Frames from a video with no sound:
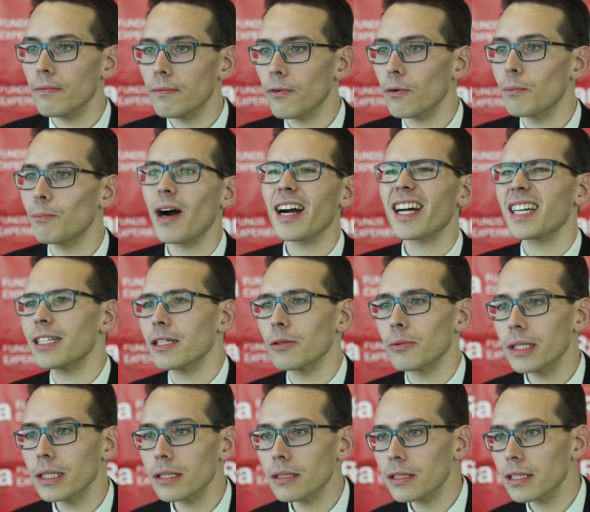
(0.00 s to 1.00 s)
for marketing
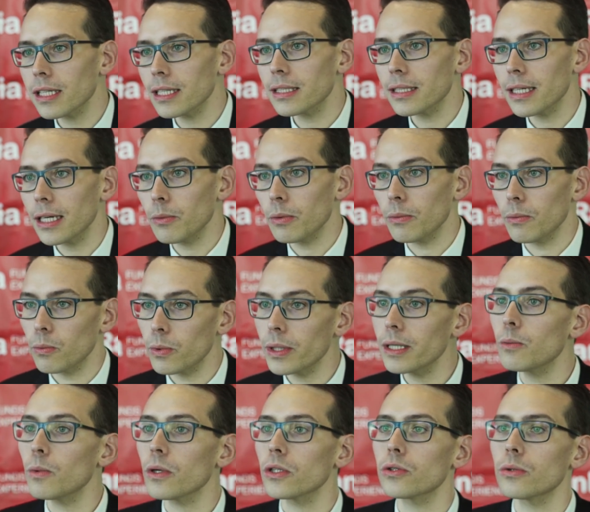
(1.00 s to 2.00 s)
reasons, let's say we really
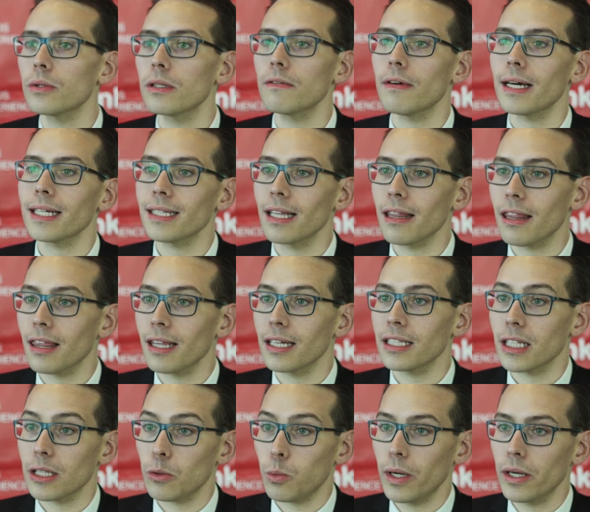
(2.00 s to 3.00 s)
want to invest in things
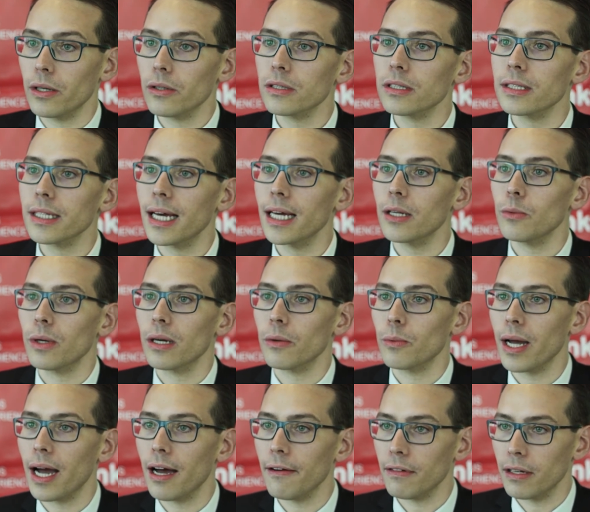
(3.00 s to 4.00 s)
that we understand, where
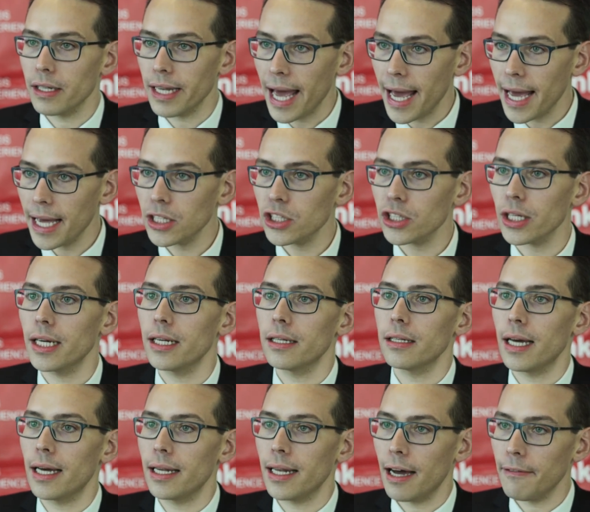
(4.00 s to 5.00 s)
we have an edge
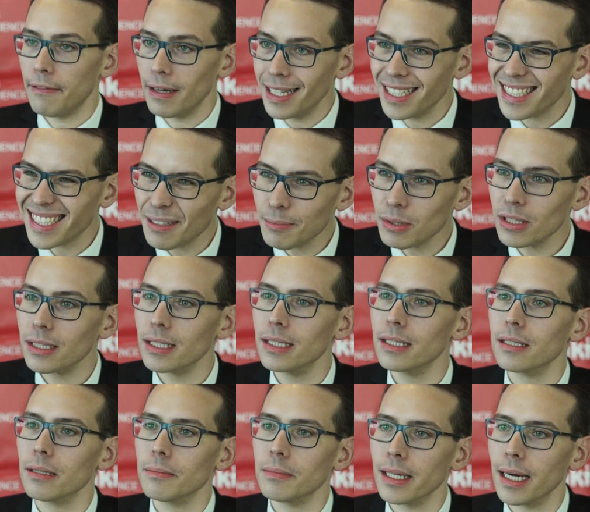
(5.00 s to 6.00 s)
and have intimacy
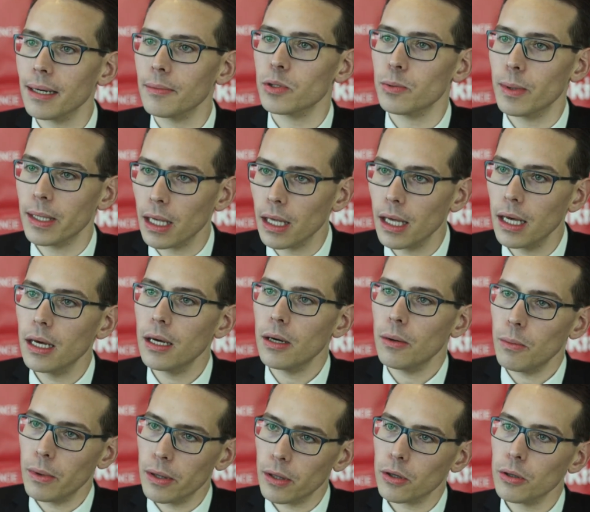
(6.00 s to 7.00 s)
sometimes with
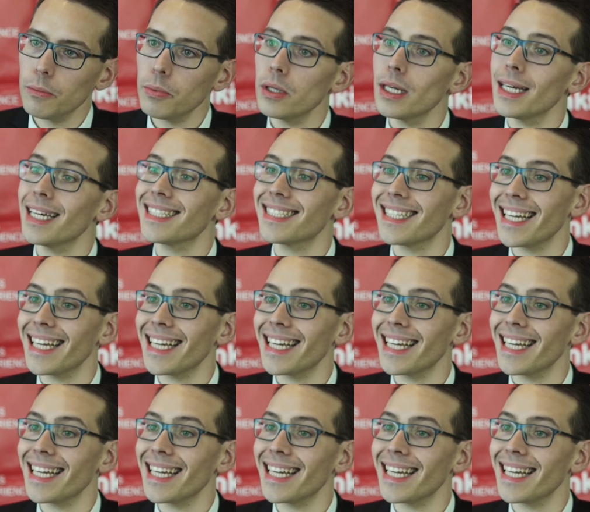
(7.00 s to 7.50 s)
the company. It